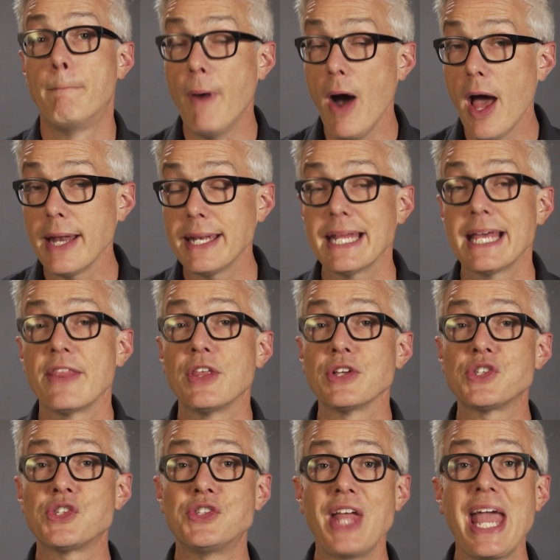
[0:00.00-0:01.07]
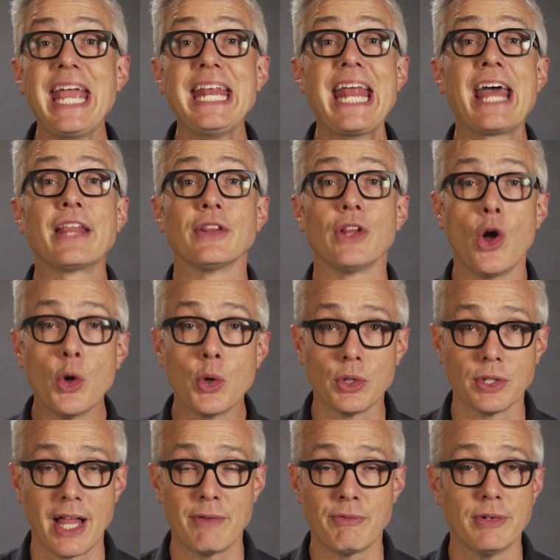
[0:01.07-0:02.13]
But the state and local
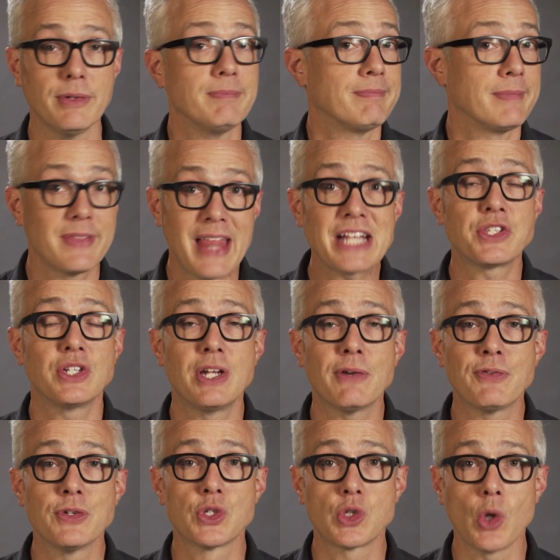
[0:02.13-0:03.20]
level, that's a different